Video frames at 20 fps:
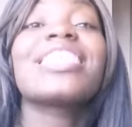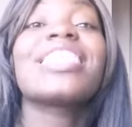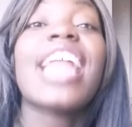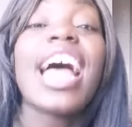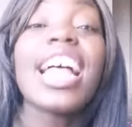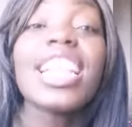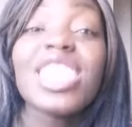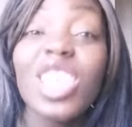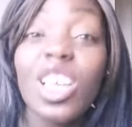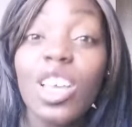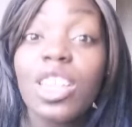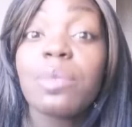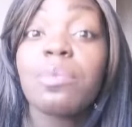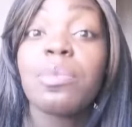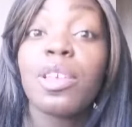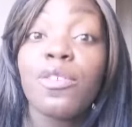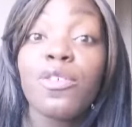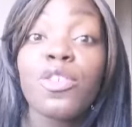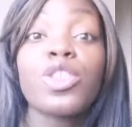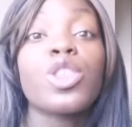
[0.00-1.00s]
that's going to
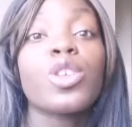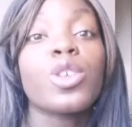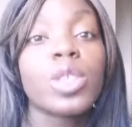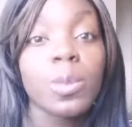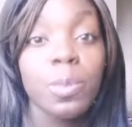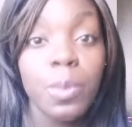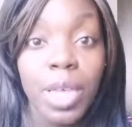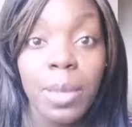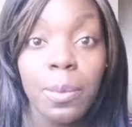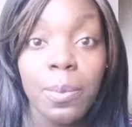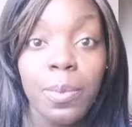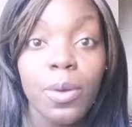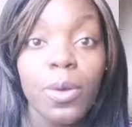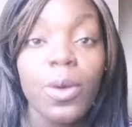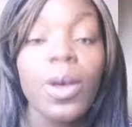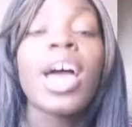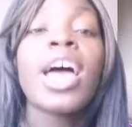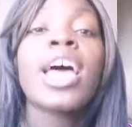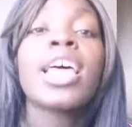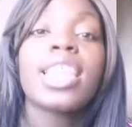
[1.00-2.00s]
be for those
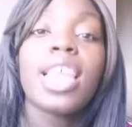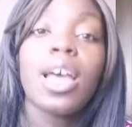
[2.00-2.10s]
people